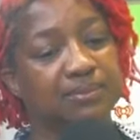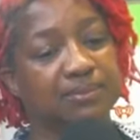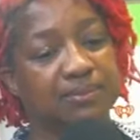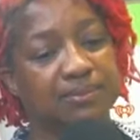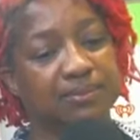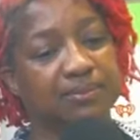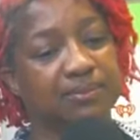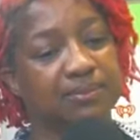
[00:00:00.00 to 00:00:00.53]

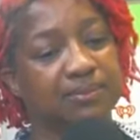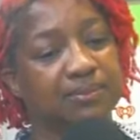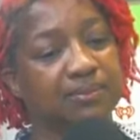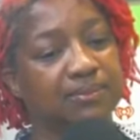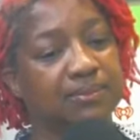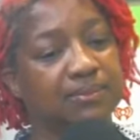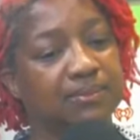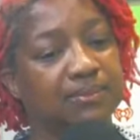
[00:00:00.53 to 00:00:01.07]

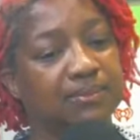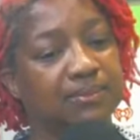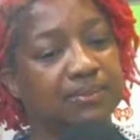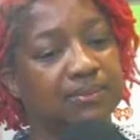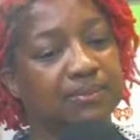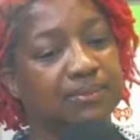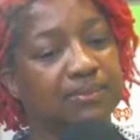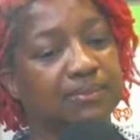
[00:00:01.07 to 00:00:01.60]

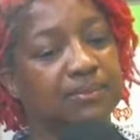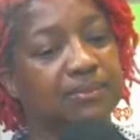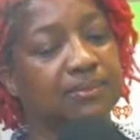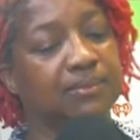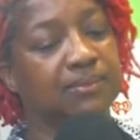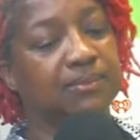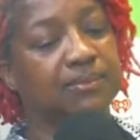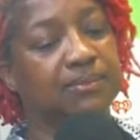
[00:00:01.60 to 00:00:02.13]

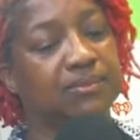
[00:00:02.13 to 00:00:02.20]
No words are spoken by the person on screen.